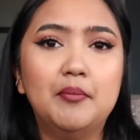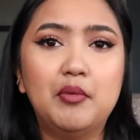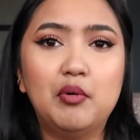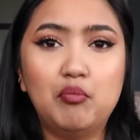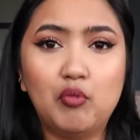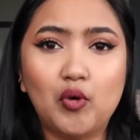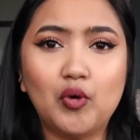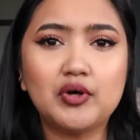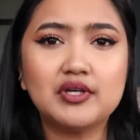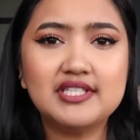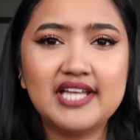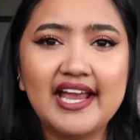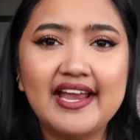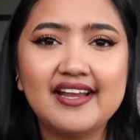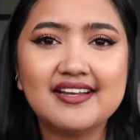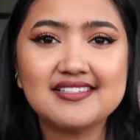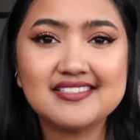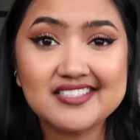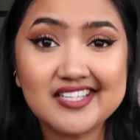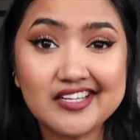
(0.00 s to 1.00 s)
more
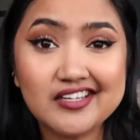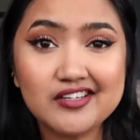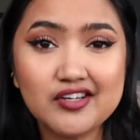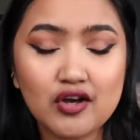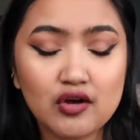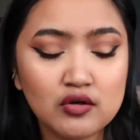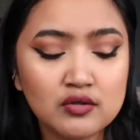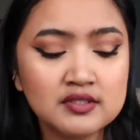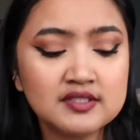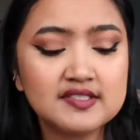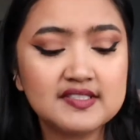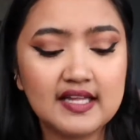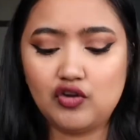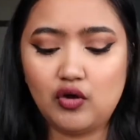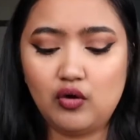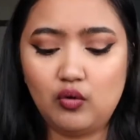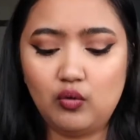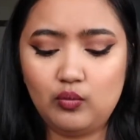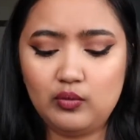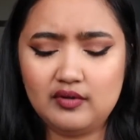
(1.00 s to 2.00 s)
tan skin tones.
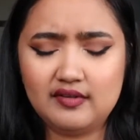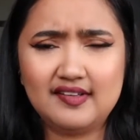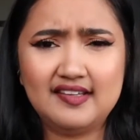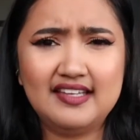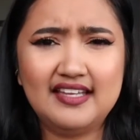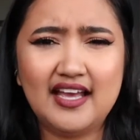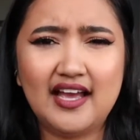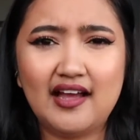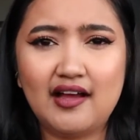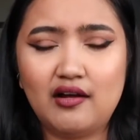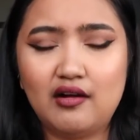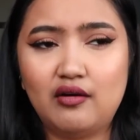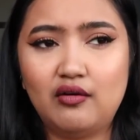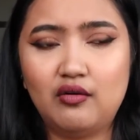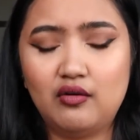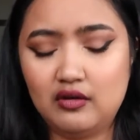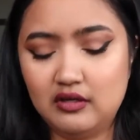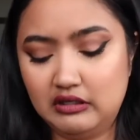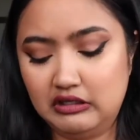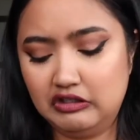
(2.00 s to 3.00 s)
So we'll see
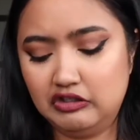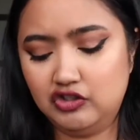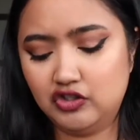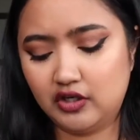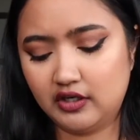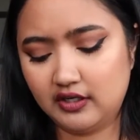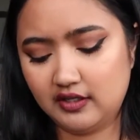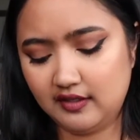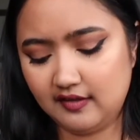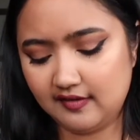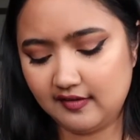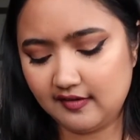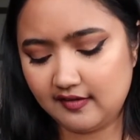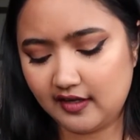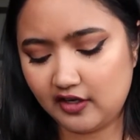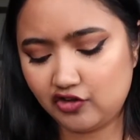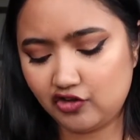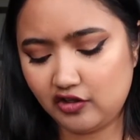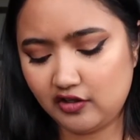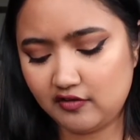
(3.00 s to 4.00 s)
how dark this is.
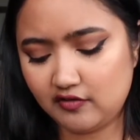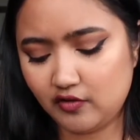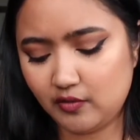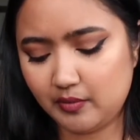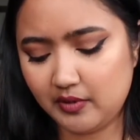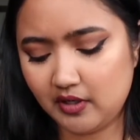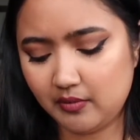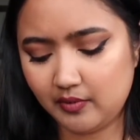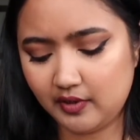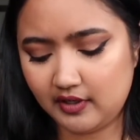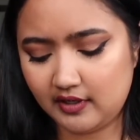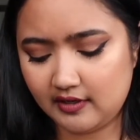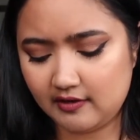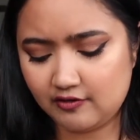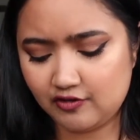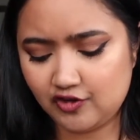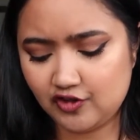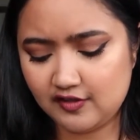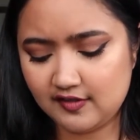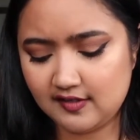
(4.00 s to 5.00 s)
Actually, let's open it right now
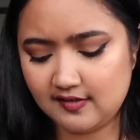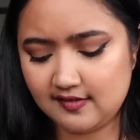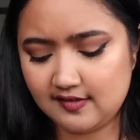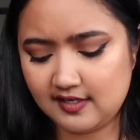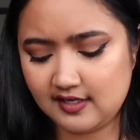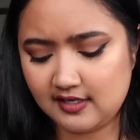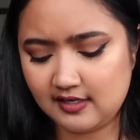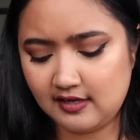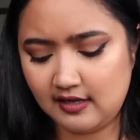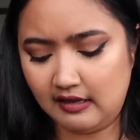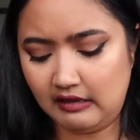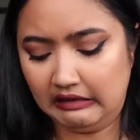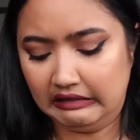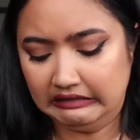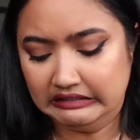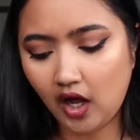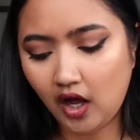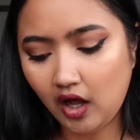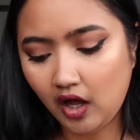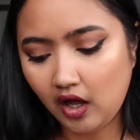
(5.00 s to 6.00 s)
just to see.
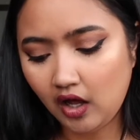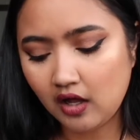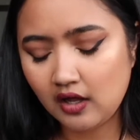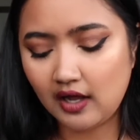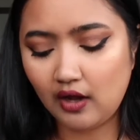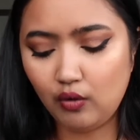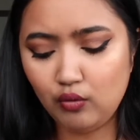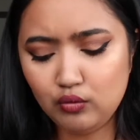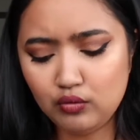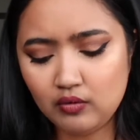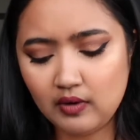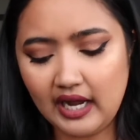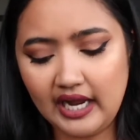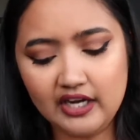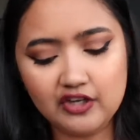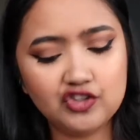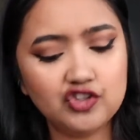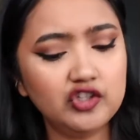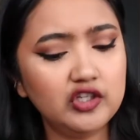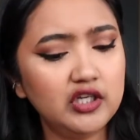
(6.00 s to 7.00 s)
Ooh,
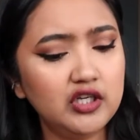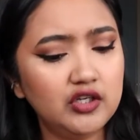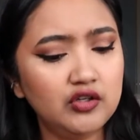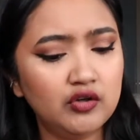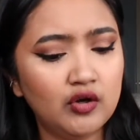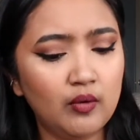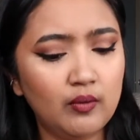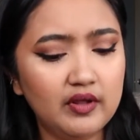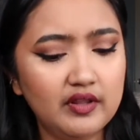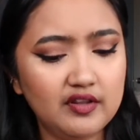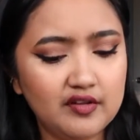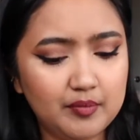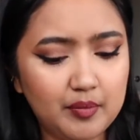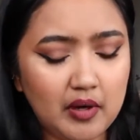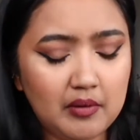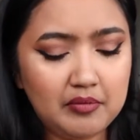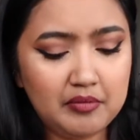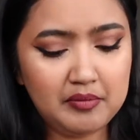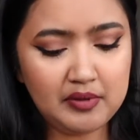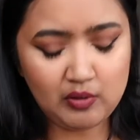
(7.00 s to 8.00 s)
actually, you know what? This
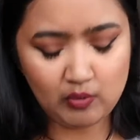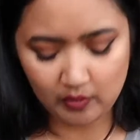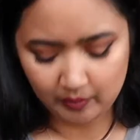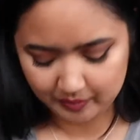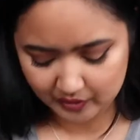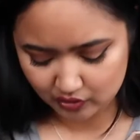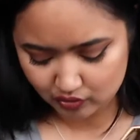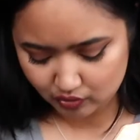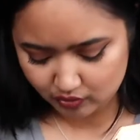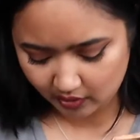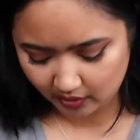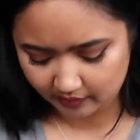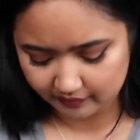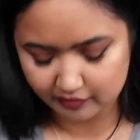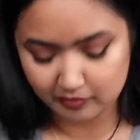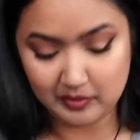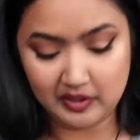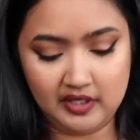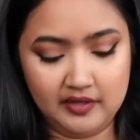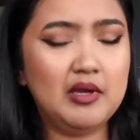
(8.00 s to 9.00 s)
probably won't be too dark
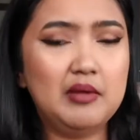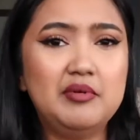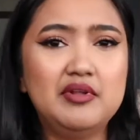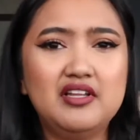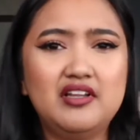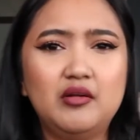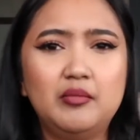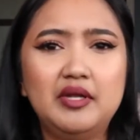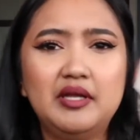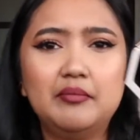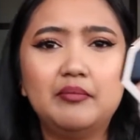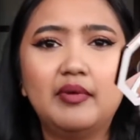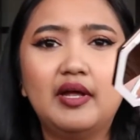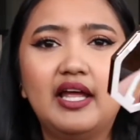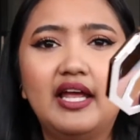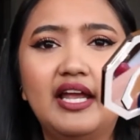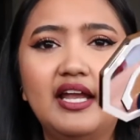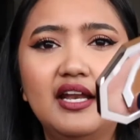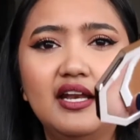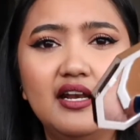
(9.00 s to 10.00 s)
for me. Maybe a little bit,
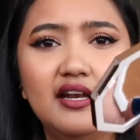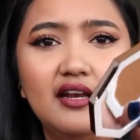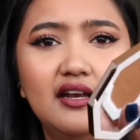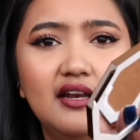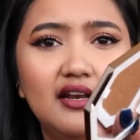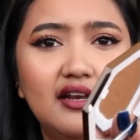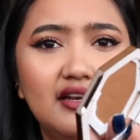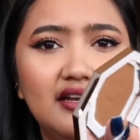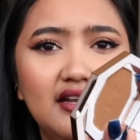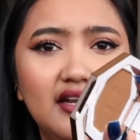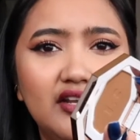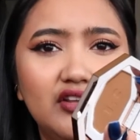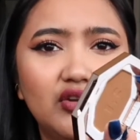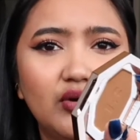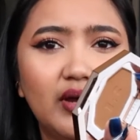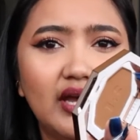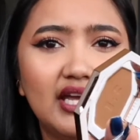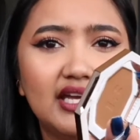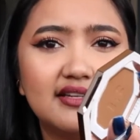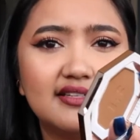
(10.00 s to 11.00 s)
but it's
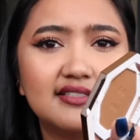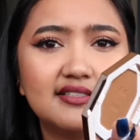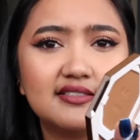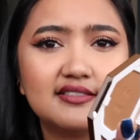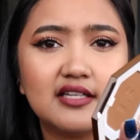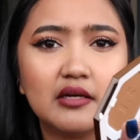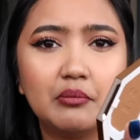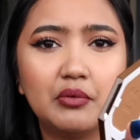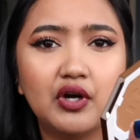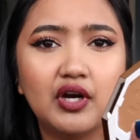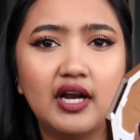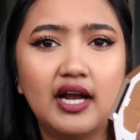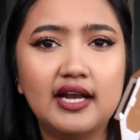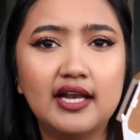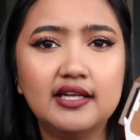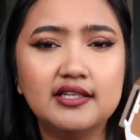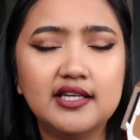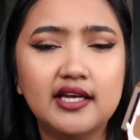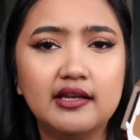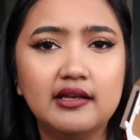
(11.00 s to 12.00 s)
okay because it's summer and
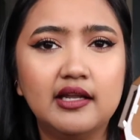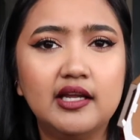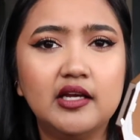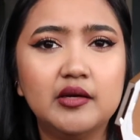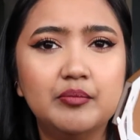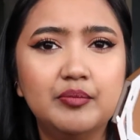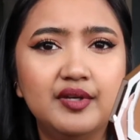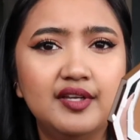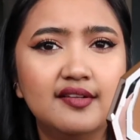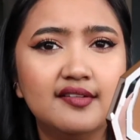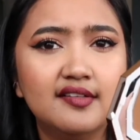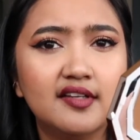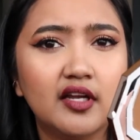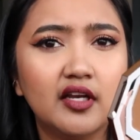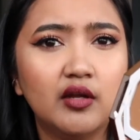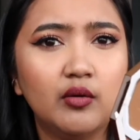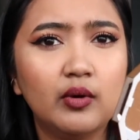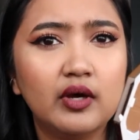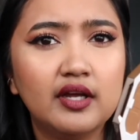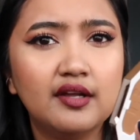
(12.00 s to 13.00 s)
I tan like a beast
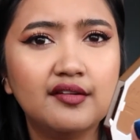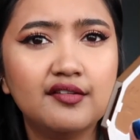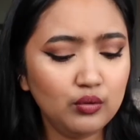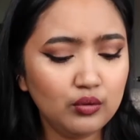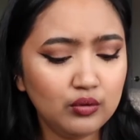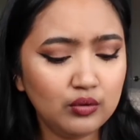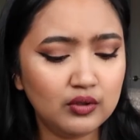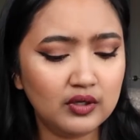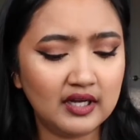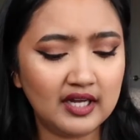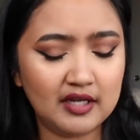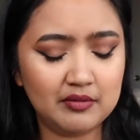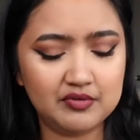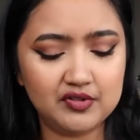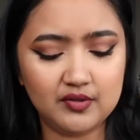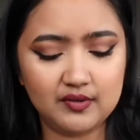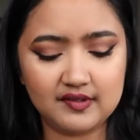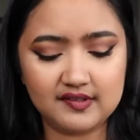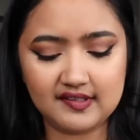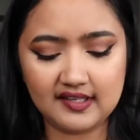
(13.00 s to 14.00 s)
anyway. Ooh, I'm
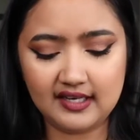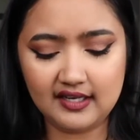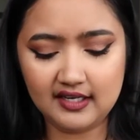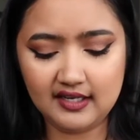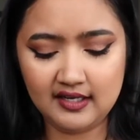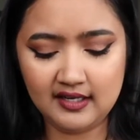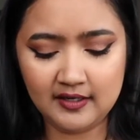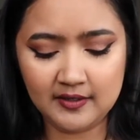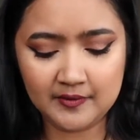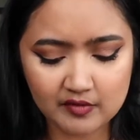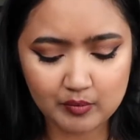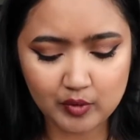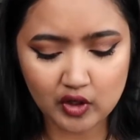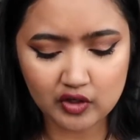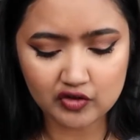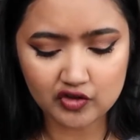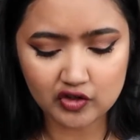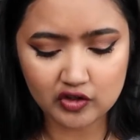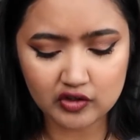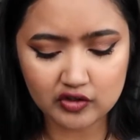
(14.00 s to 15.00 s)
so excited. The
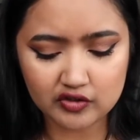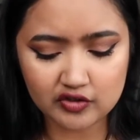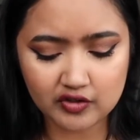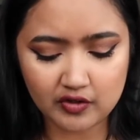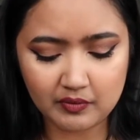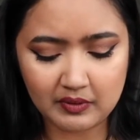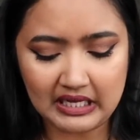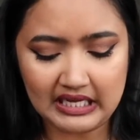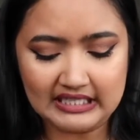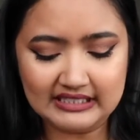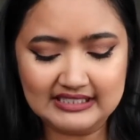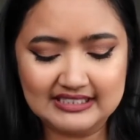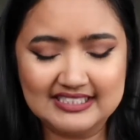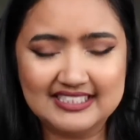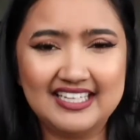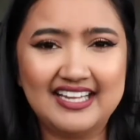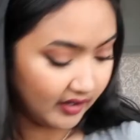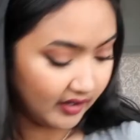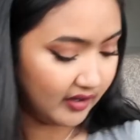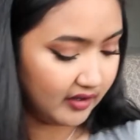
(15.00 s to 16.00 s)
bronzer looks so nice.
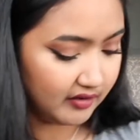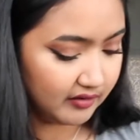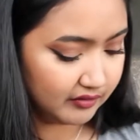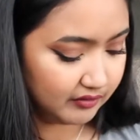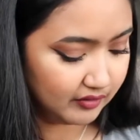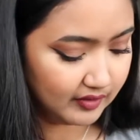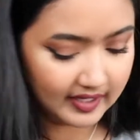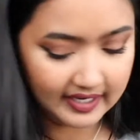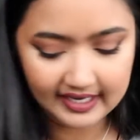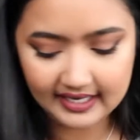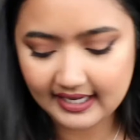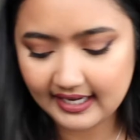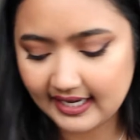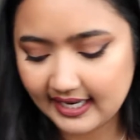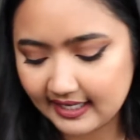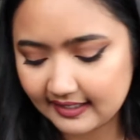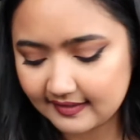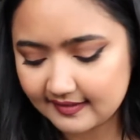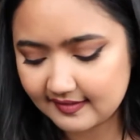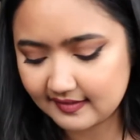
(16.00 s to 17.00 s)
All right,
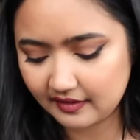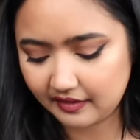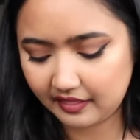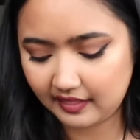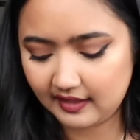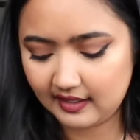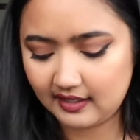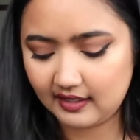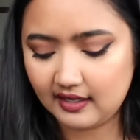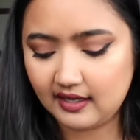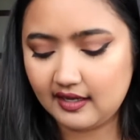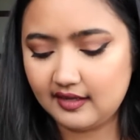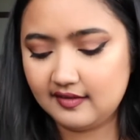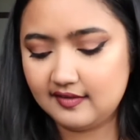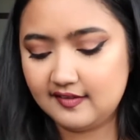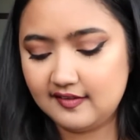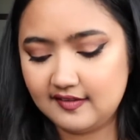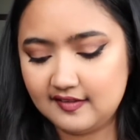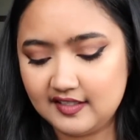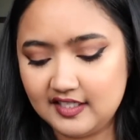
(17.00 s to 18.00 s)
next thing I
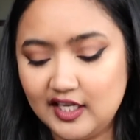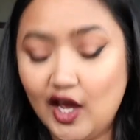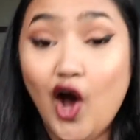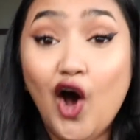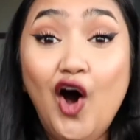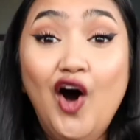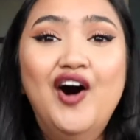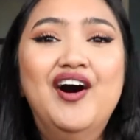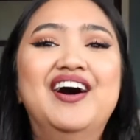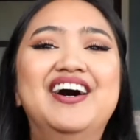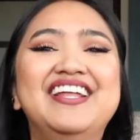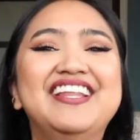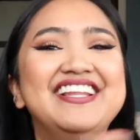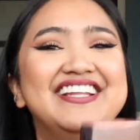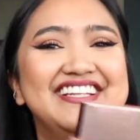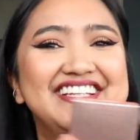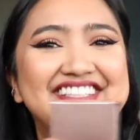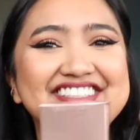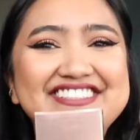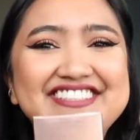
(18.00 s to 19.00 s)
see.
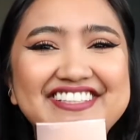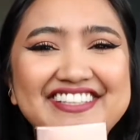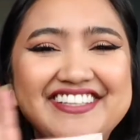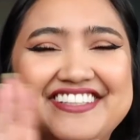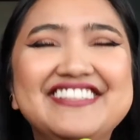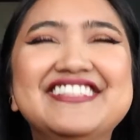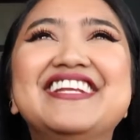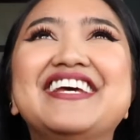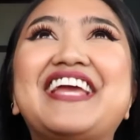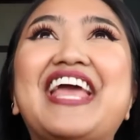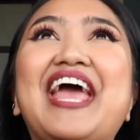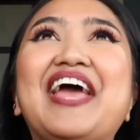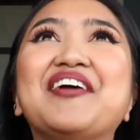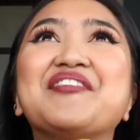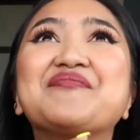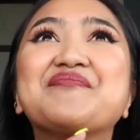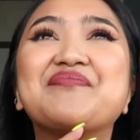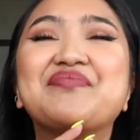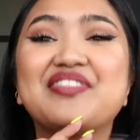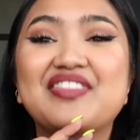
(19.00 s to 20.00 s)

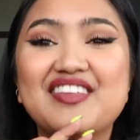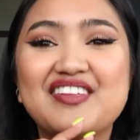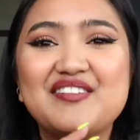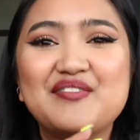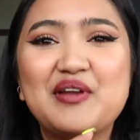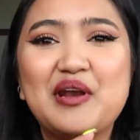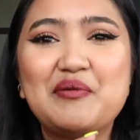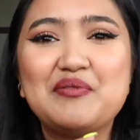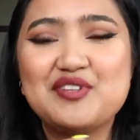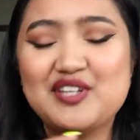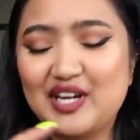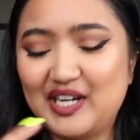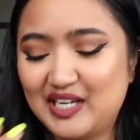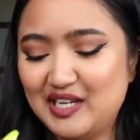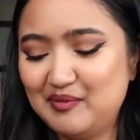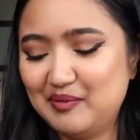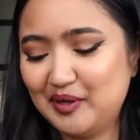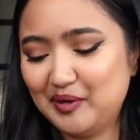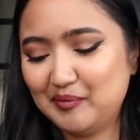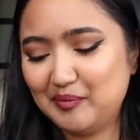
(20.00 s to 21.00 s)
Okay. This is what I was
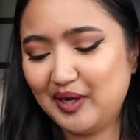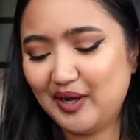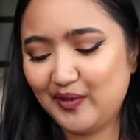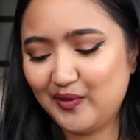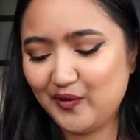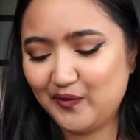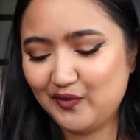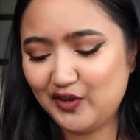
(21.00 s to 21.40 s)
talking about in my other